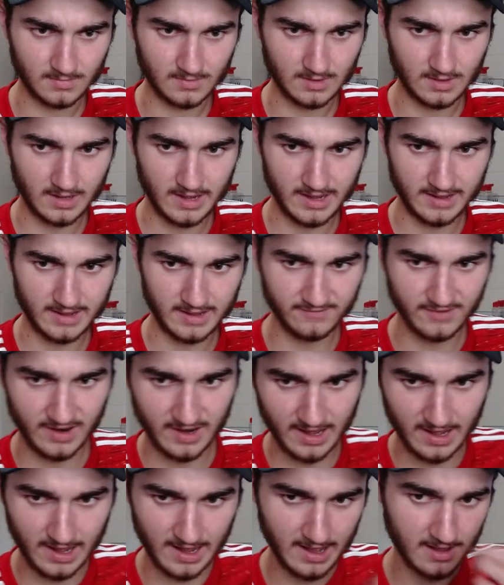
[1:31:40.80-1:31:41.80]
And
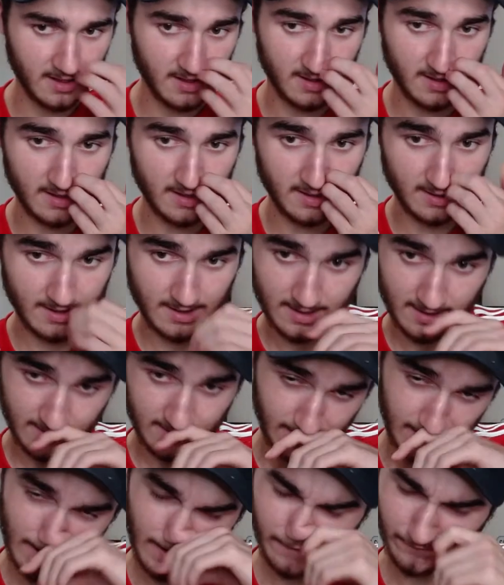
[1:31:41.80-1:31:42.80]
Villa
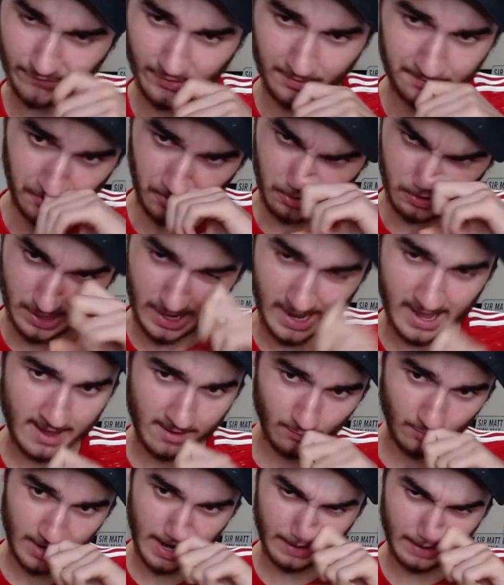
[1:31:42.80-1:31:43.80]
have the ball here
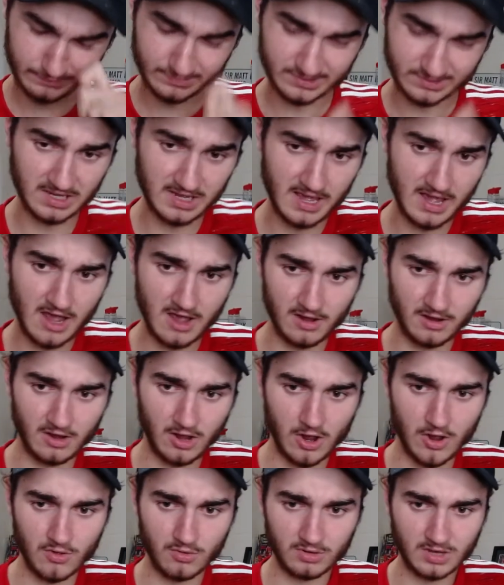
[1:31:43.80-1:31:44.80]
with
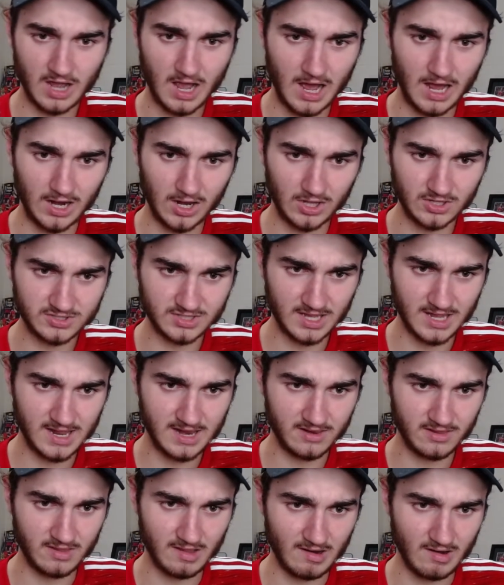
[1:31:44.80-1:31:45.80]
Diego Carlos
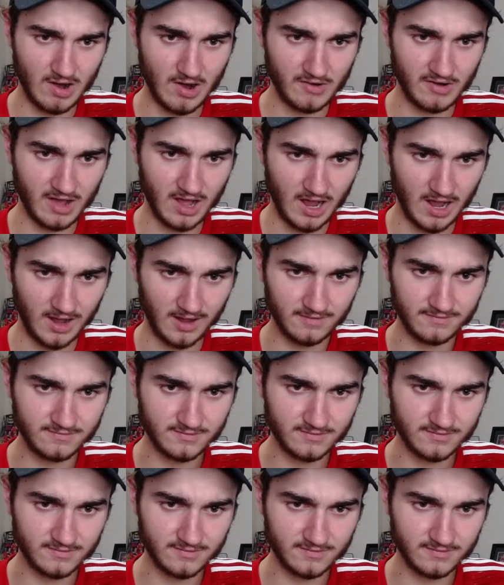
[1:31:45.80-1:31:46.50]
in their own half.